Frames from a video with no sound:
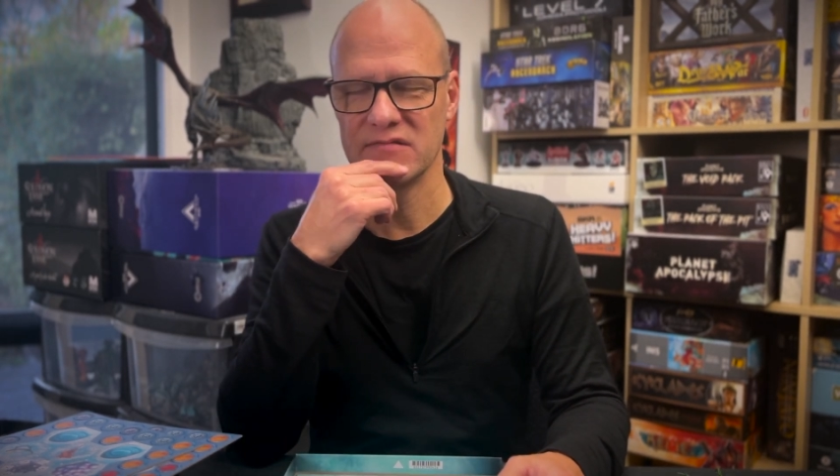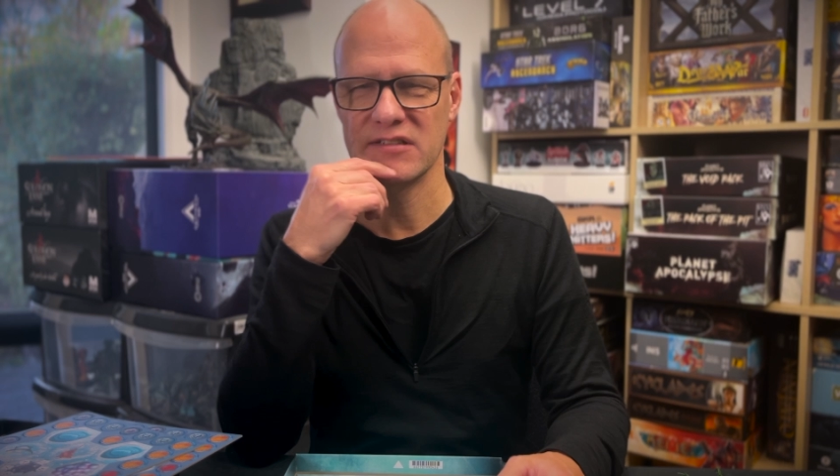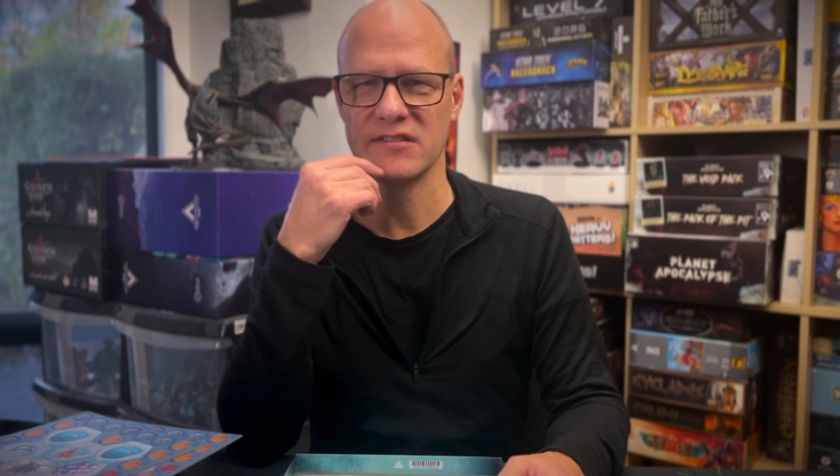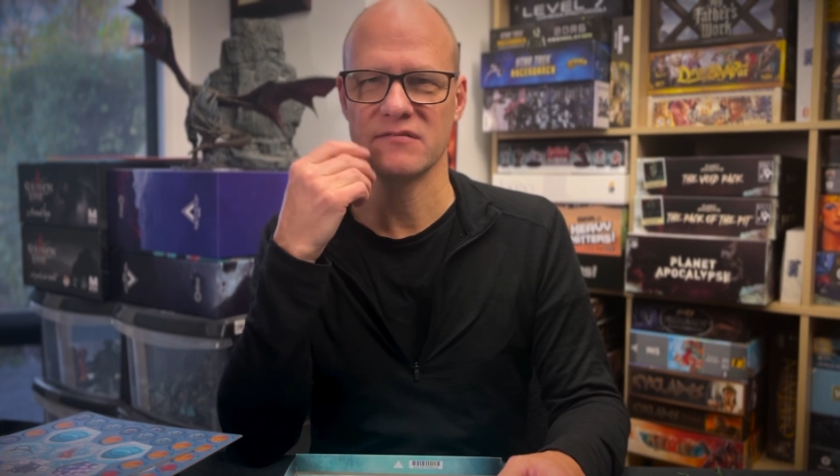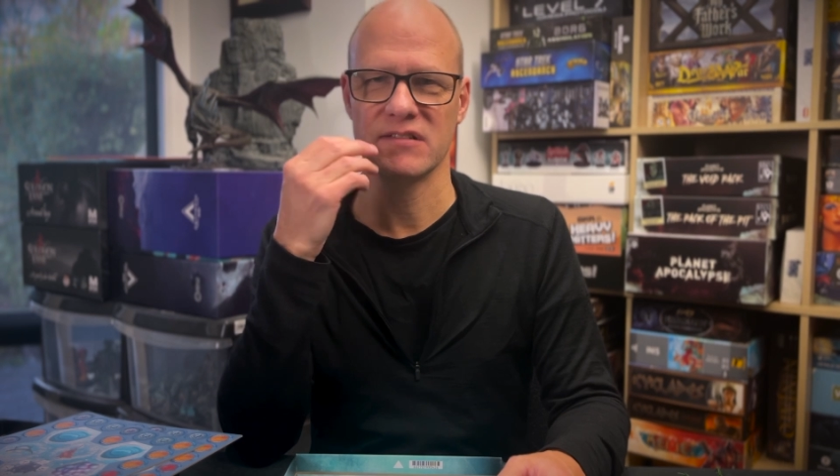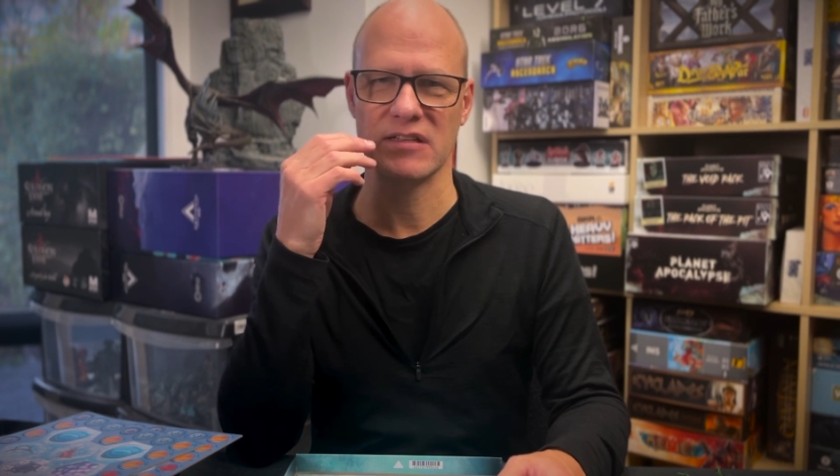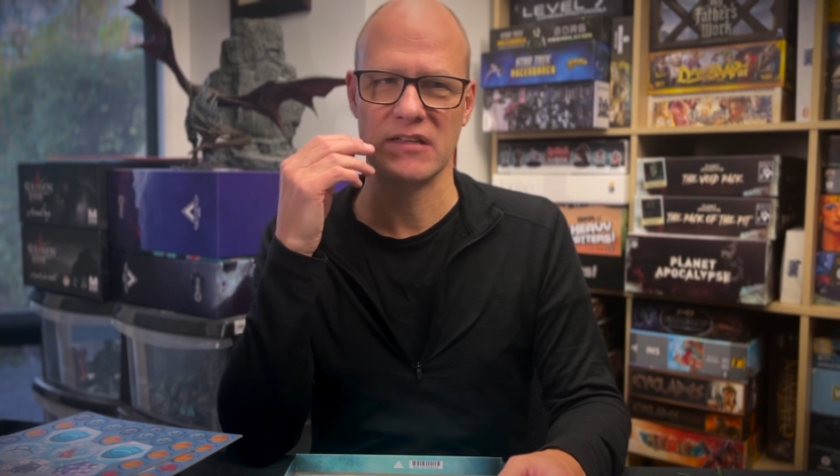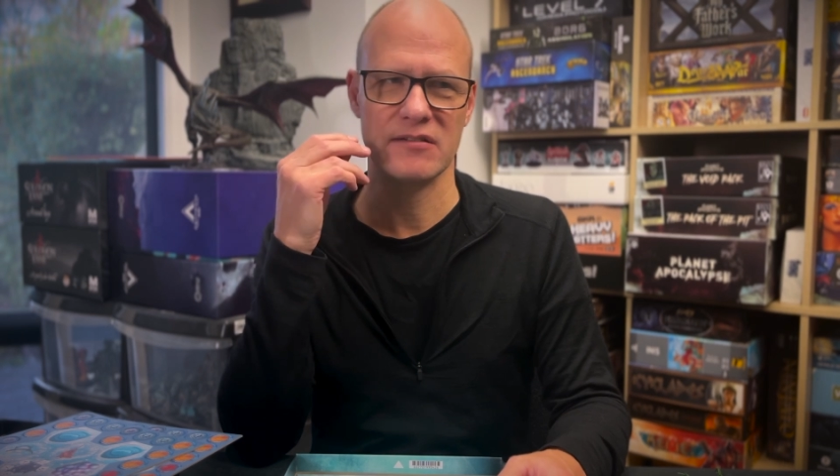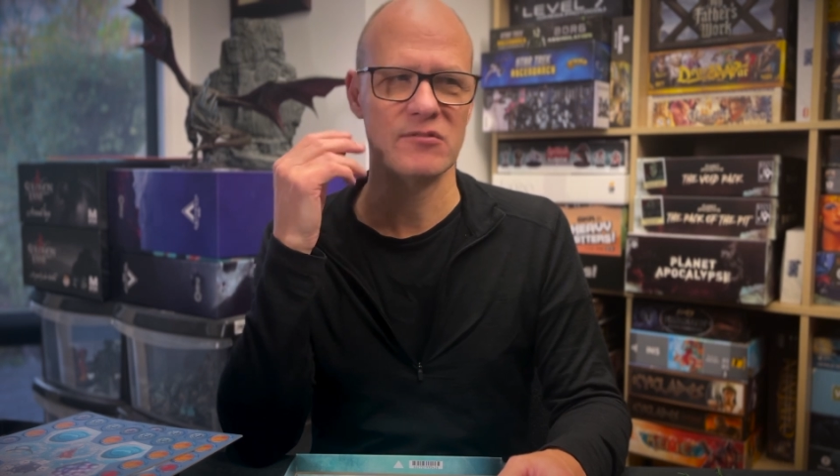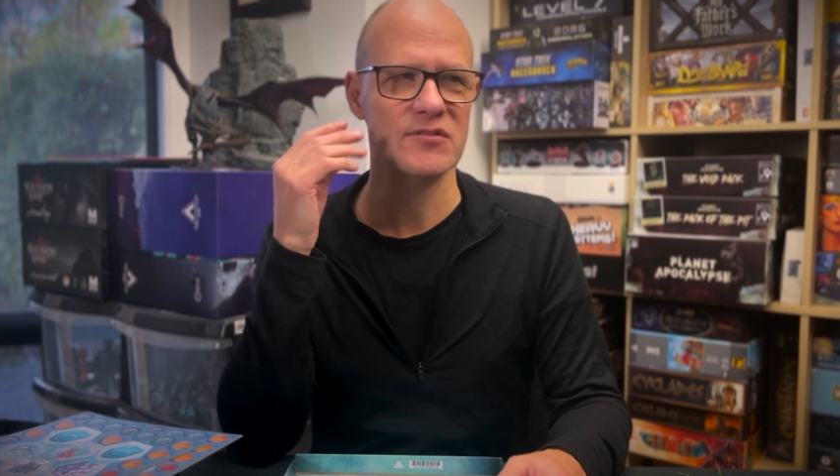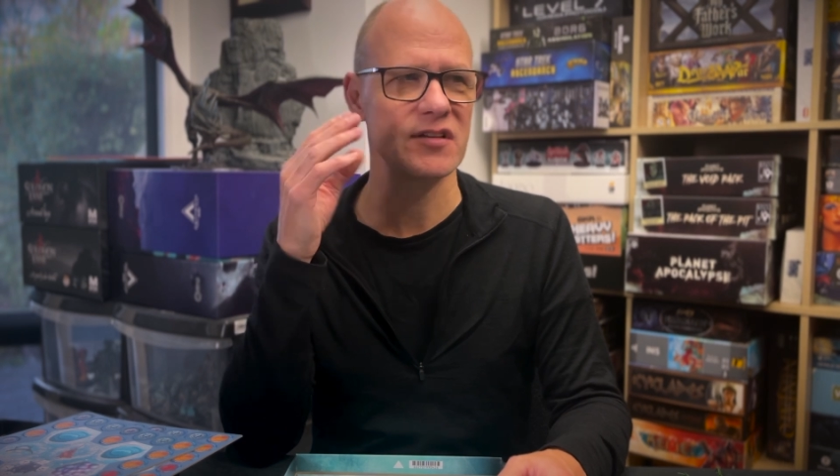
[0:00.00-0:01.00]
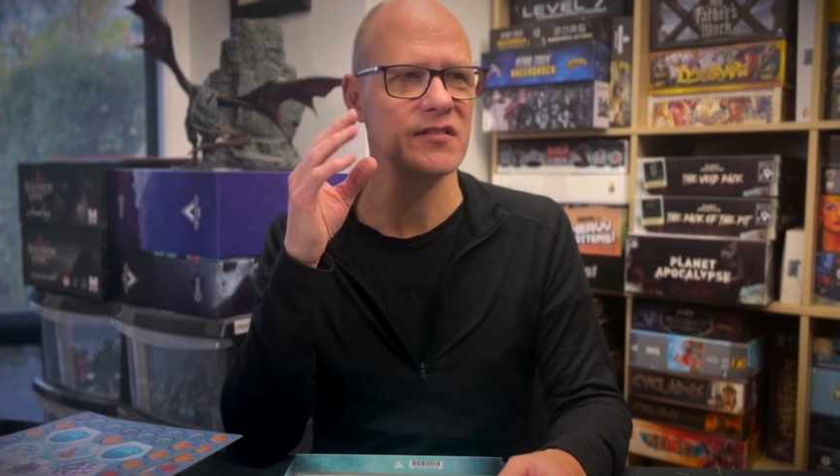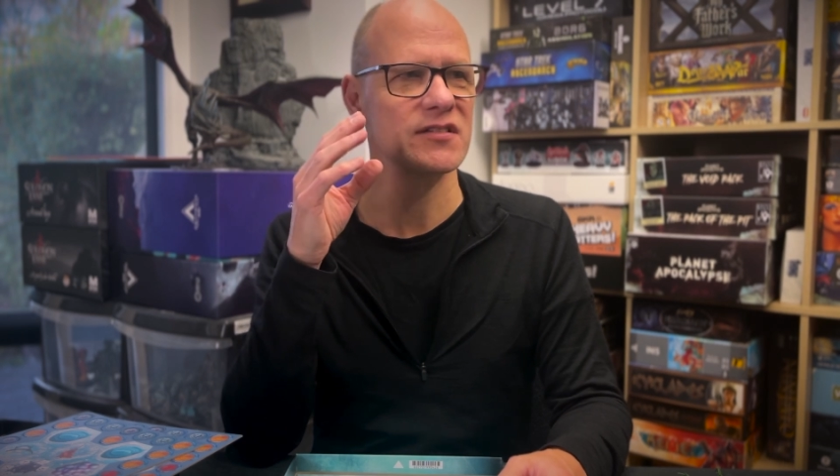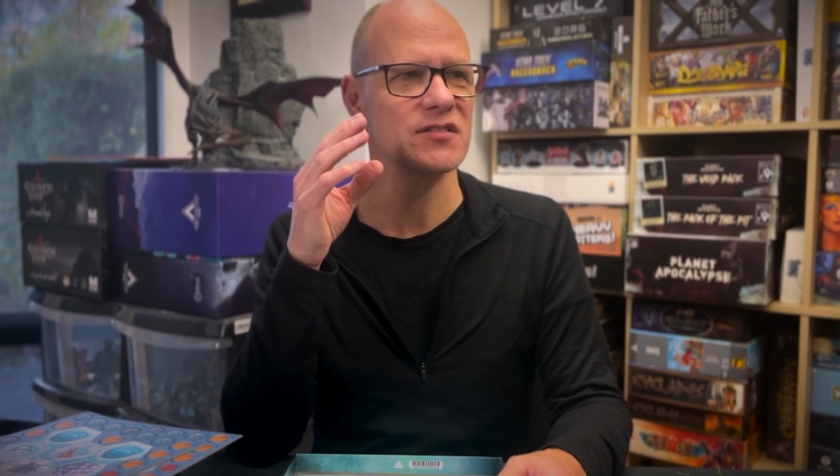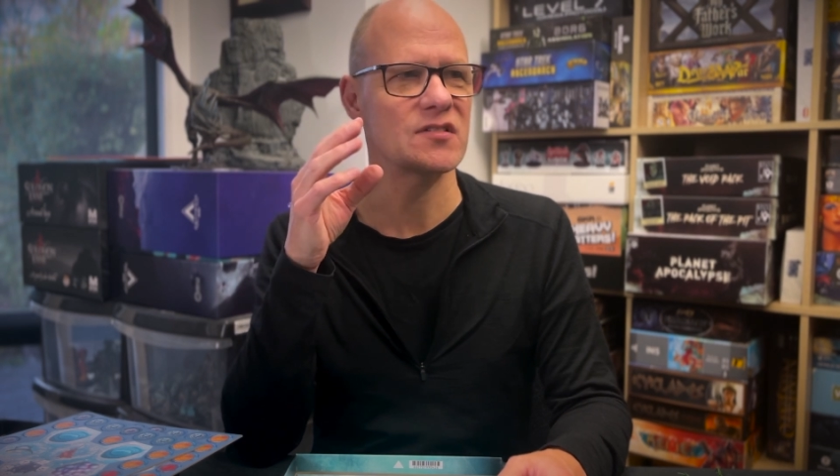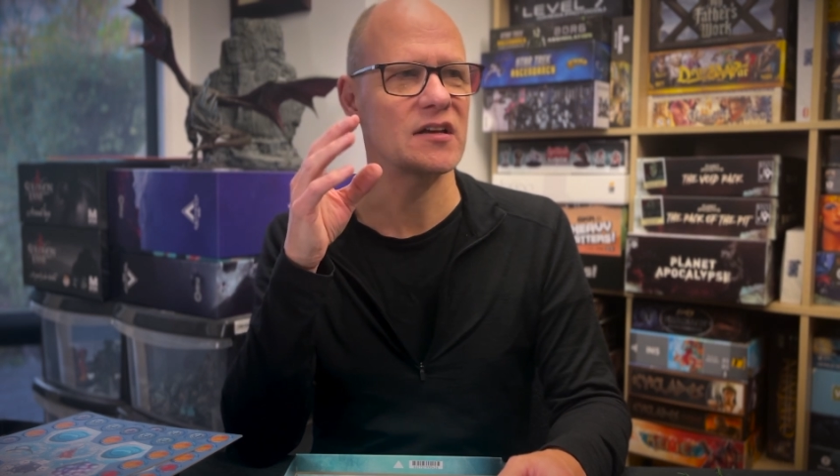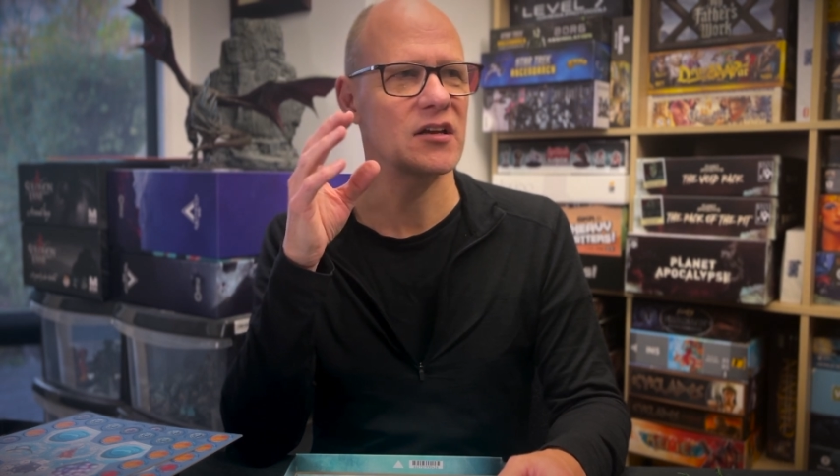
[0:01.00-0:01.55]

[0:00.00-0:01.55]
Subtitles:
and also there's